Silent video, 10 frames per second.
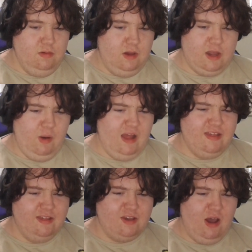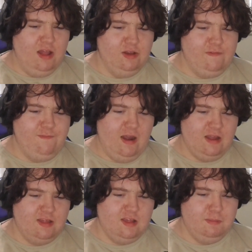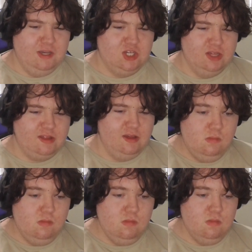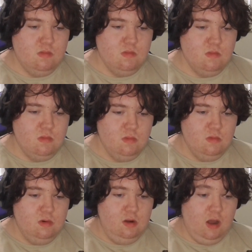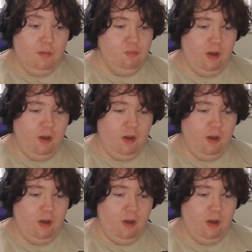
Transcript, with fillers: Okay, why does this guy look fucking suspicious? Oh,